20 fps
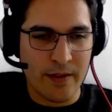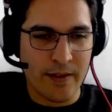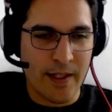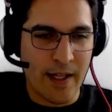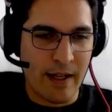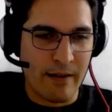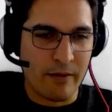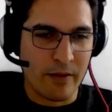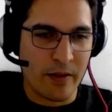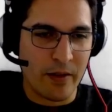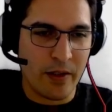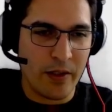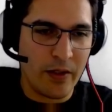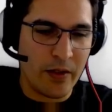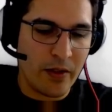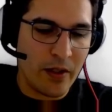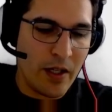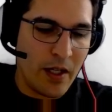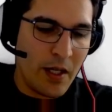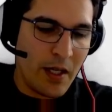have it here.
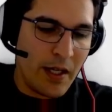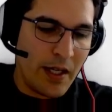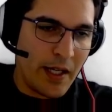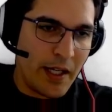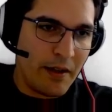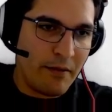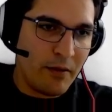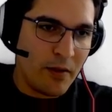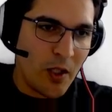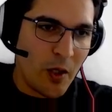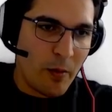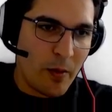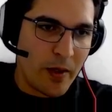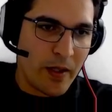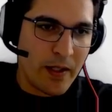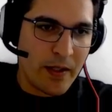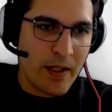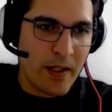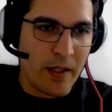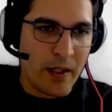Every time I
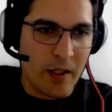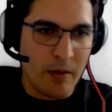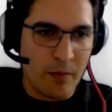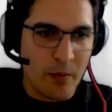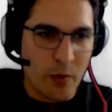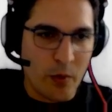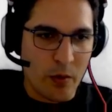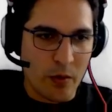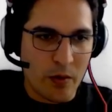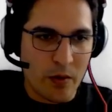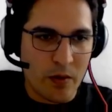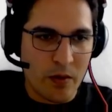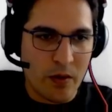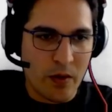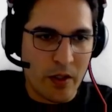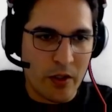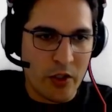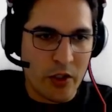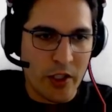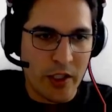get an input, I
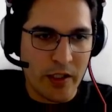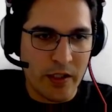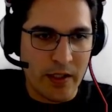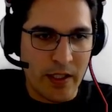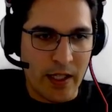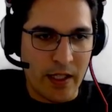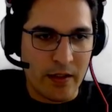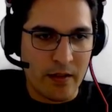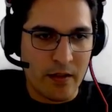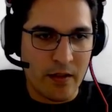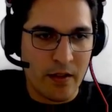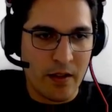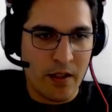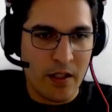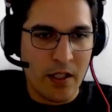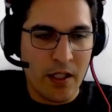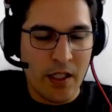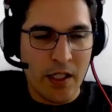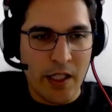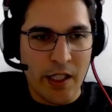check that.
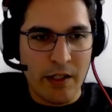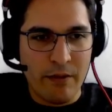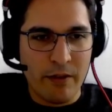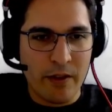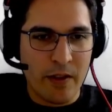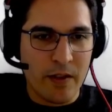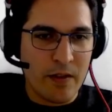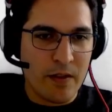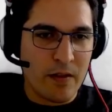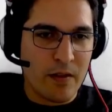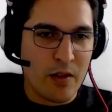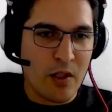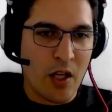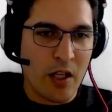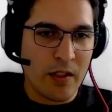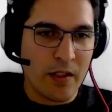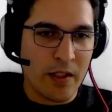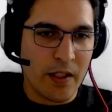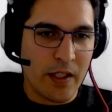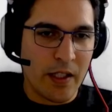If it is
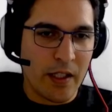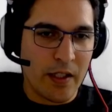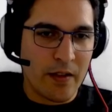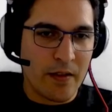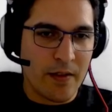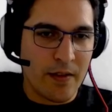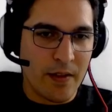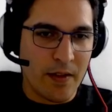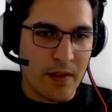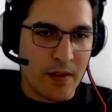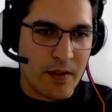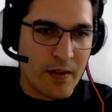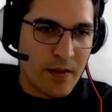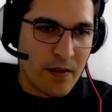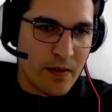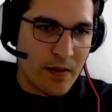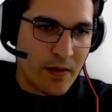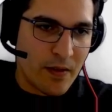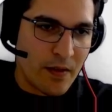not exist,